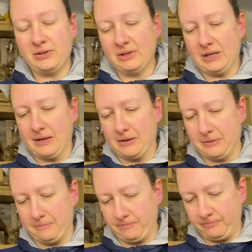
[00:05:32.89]

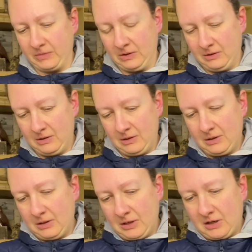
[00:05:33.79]
I
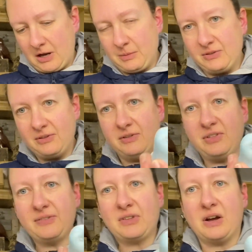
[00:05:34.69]
mean,
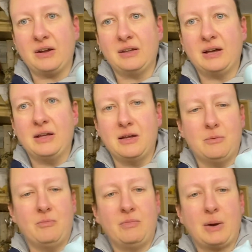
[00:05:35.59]
this guy,
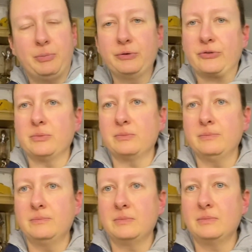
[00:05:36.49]
I put some
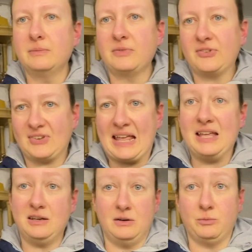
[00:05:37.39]

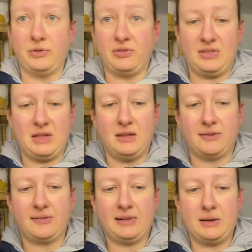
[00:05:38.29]
stain in with the
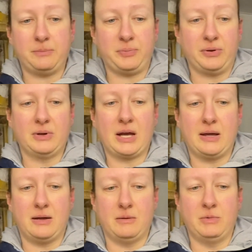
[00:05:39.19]
slip,
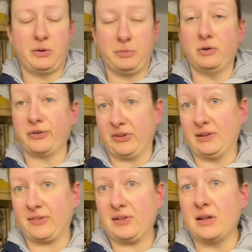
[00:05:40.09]
the porcelain
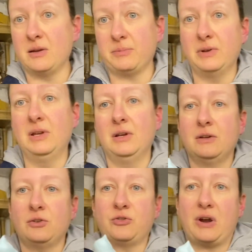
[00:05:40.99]
slip,
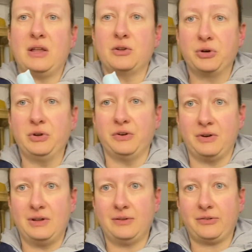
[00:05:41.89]
to try and colour
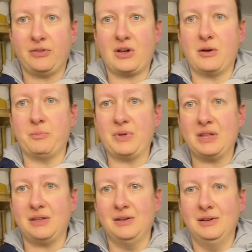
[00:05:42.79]
it, so that would
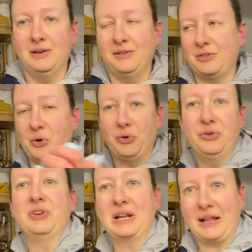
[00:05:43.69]
be the
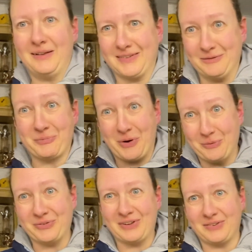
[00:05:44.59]
underglazing
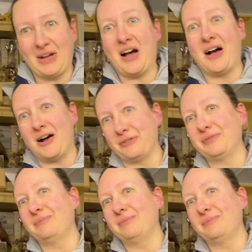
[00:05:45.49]
process half